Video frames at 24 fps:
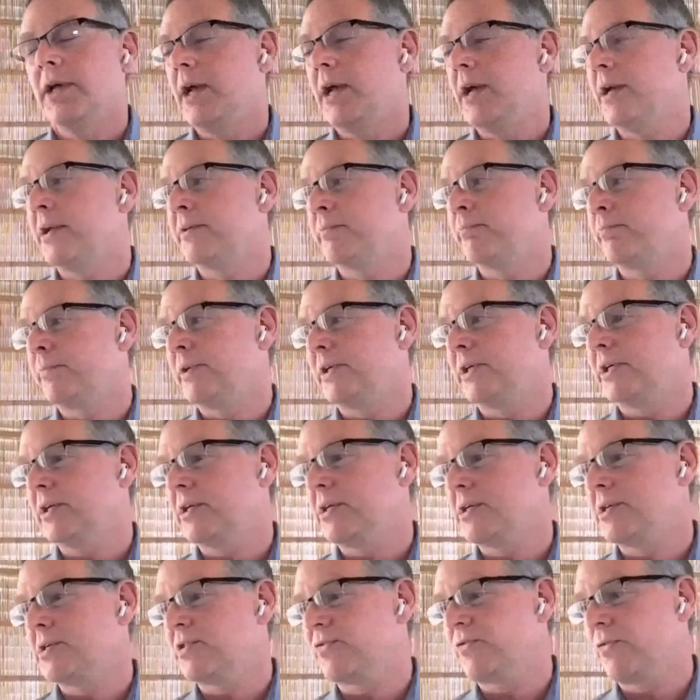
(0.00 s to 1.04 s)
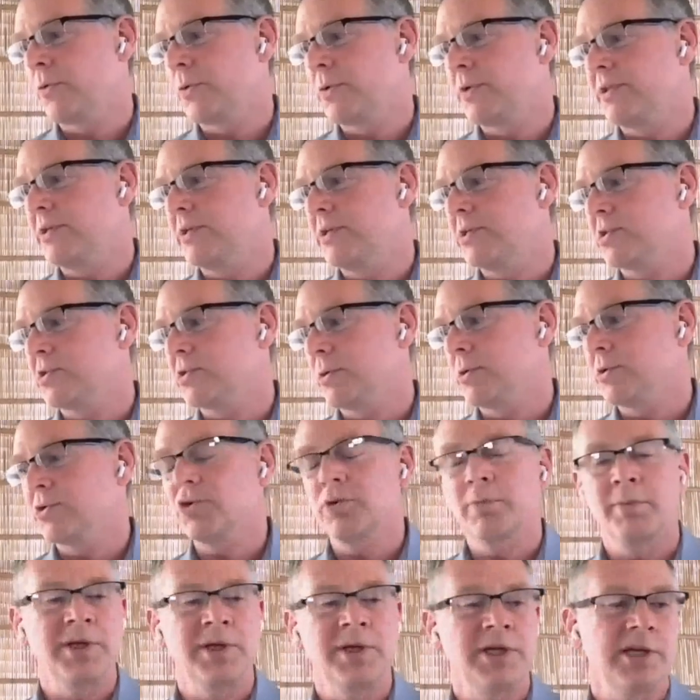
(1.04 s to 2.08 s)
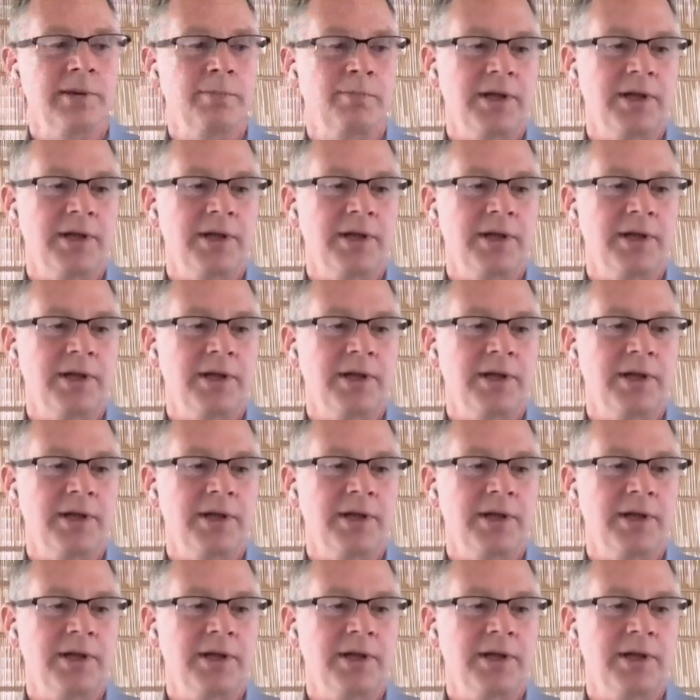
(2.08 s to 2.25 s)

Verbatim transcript: And because for these social media